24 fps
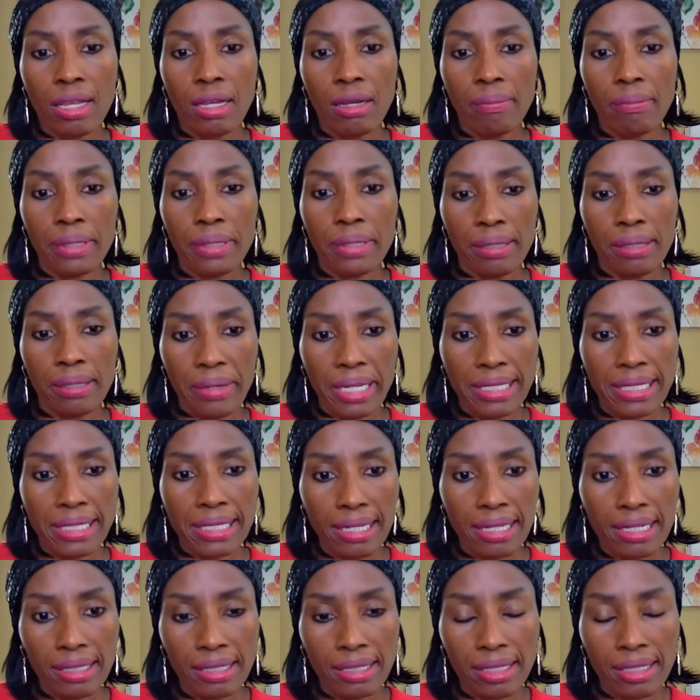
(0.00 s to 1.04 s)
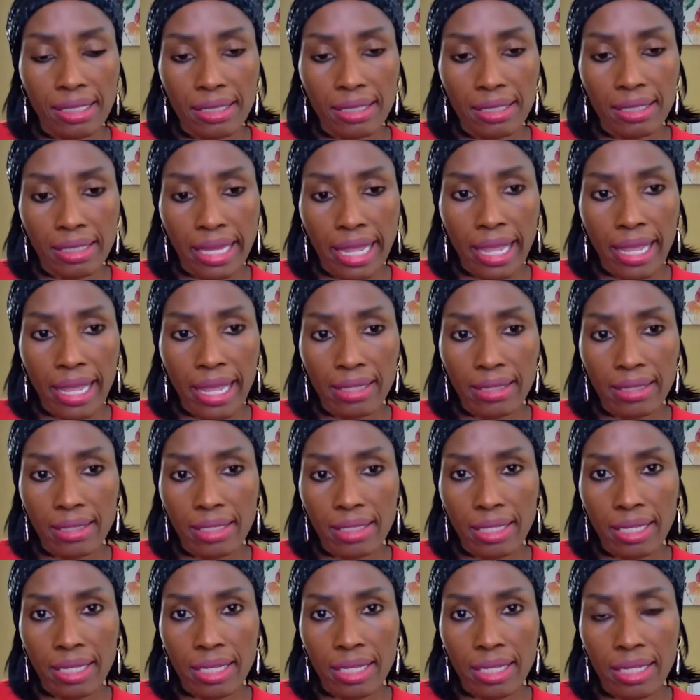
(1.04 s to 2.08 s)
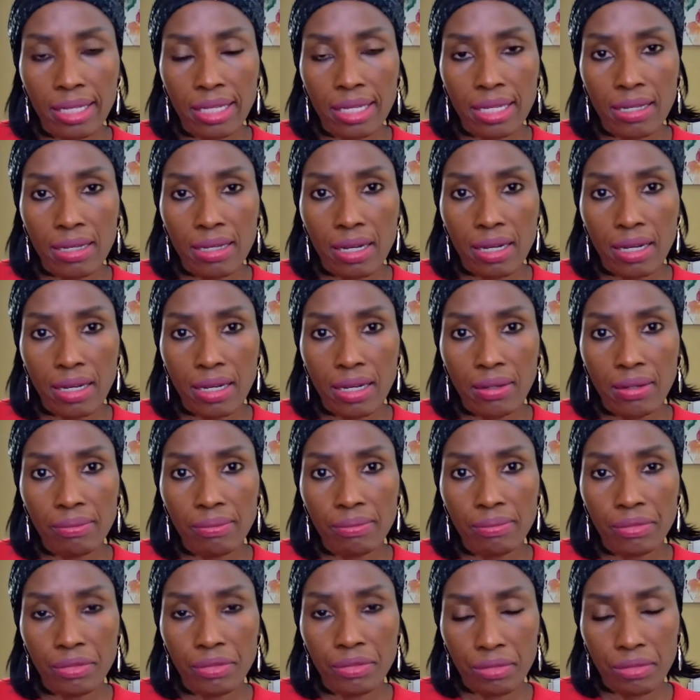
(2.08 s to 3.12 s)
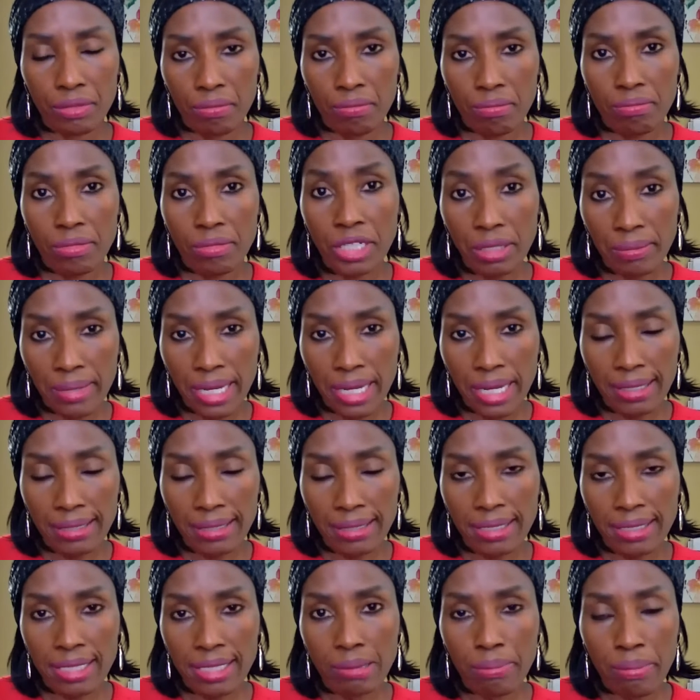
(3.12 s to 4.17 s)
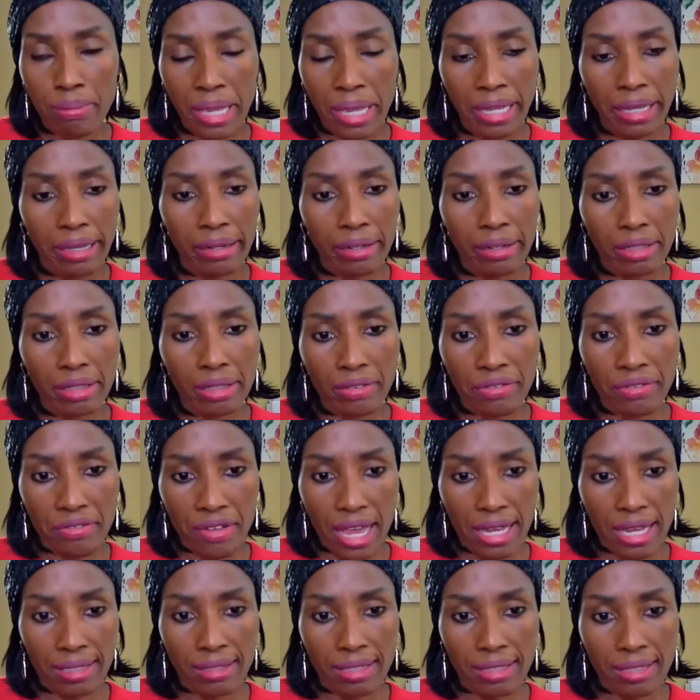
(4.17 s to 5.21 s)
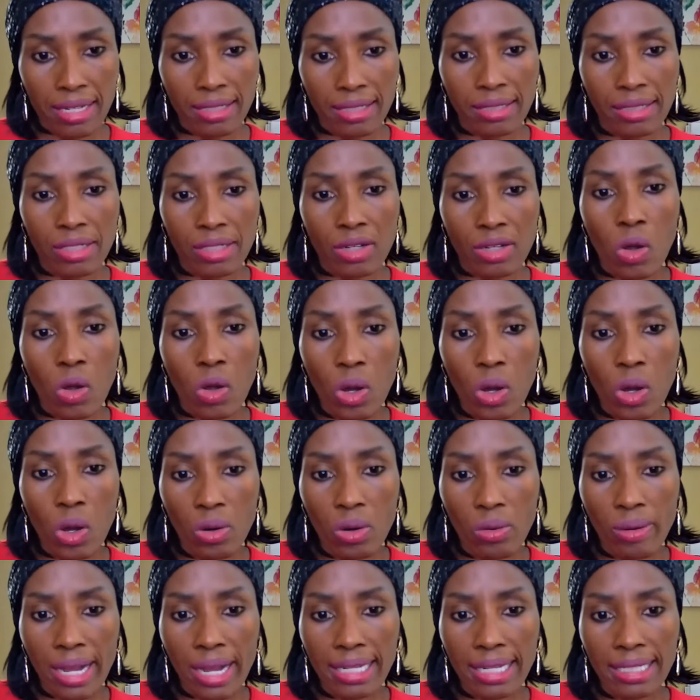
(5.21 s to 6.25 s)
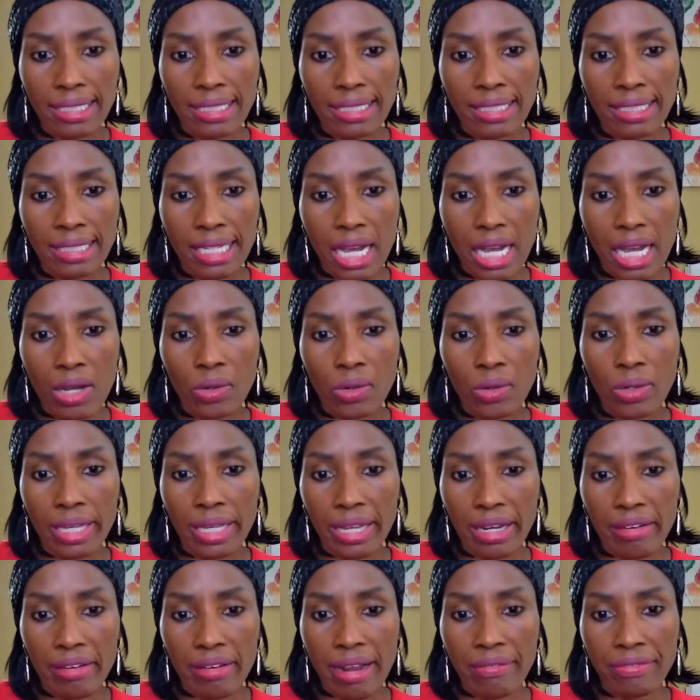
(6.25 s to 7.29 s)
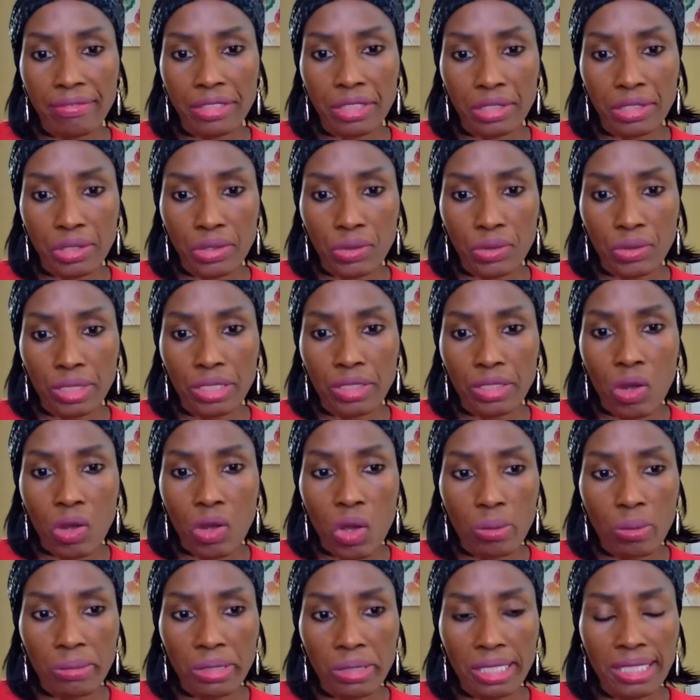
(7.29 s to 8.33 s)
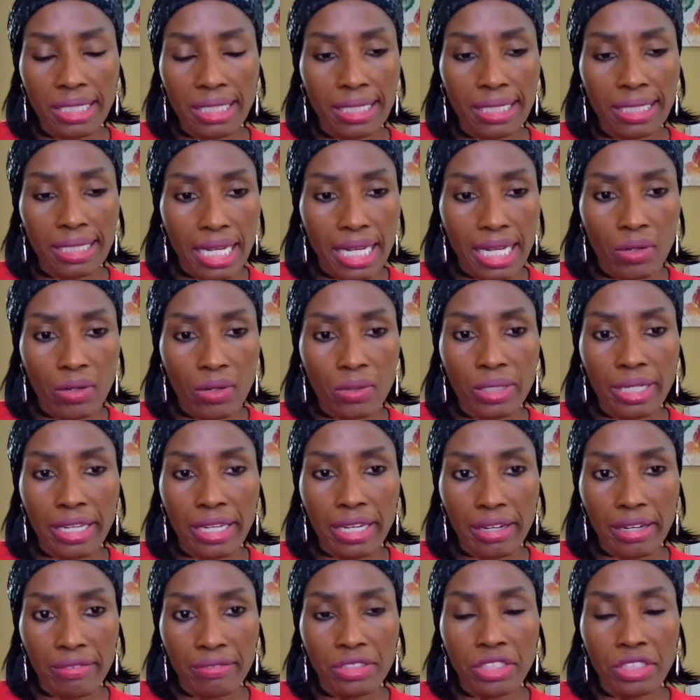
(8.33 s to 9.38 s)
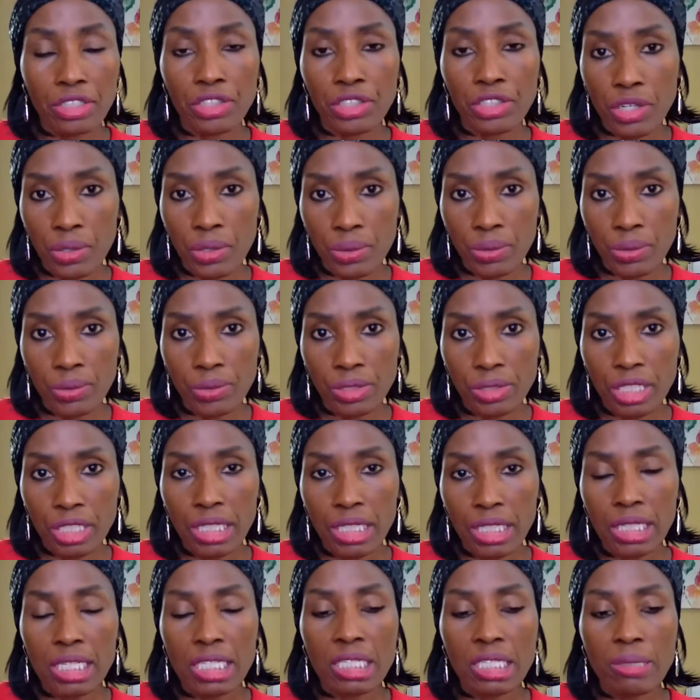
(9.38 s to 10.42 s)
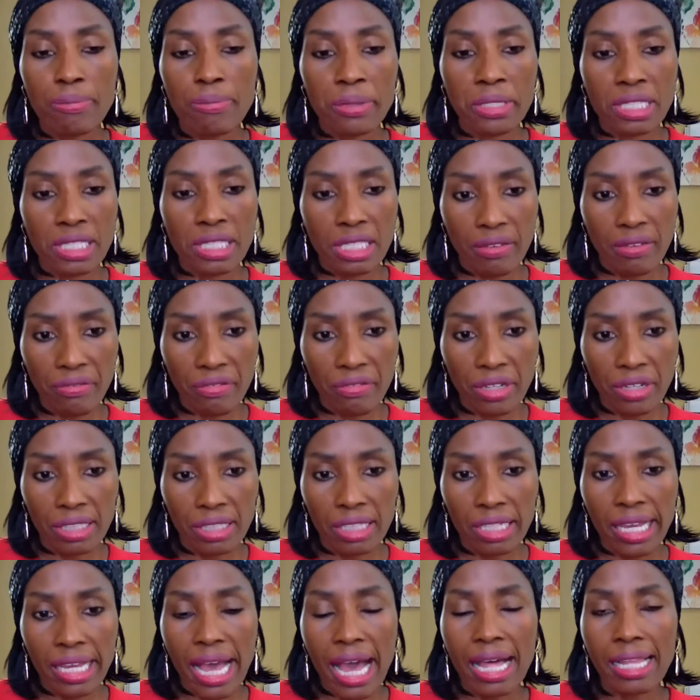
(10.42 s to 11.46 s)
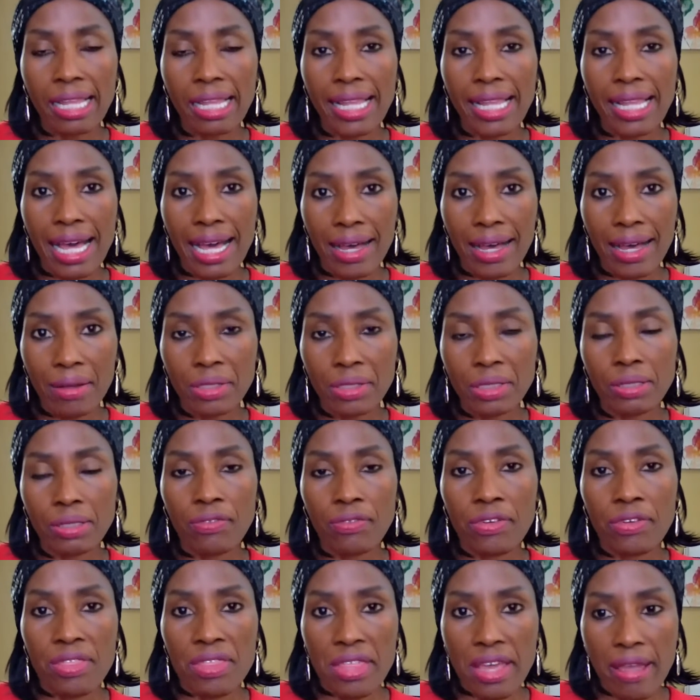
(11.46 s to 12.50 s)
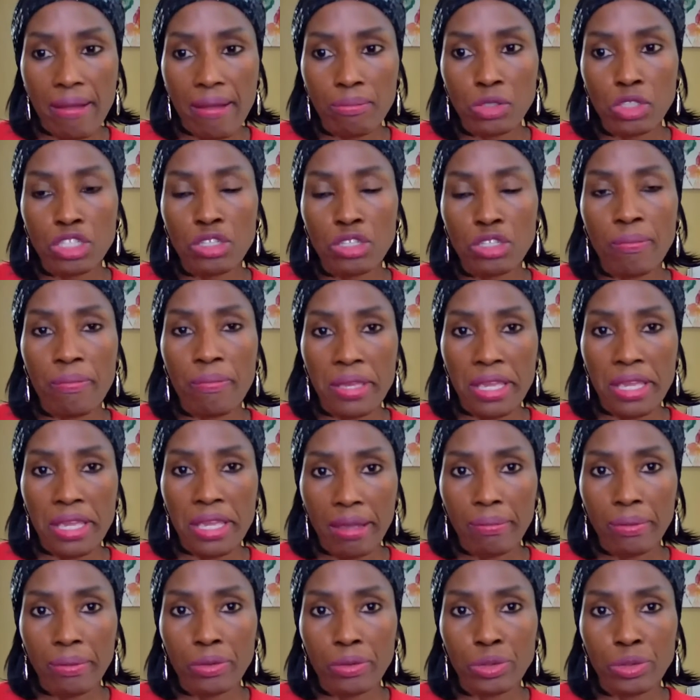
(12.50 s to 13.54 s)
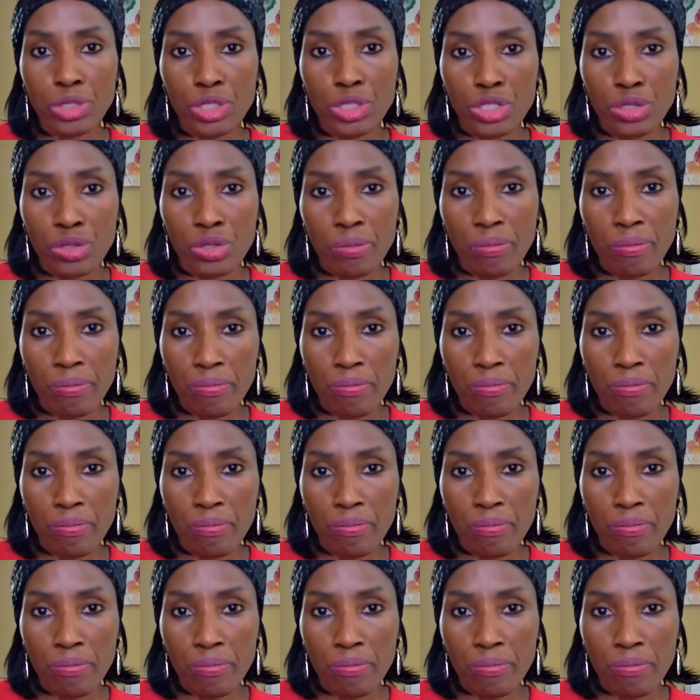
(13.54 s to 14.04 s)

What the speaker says: But basically, the Miramax is banking on the fact that the all rights now or hereafter known in all media now or hereafter known specifically allows for them to be able to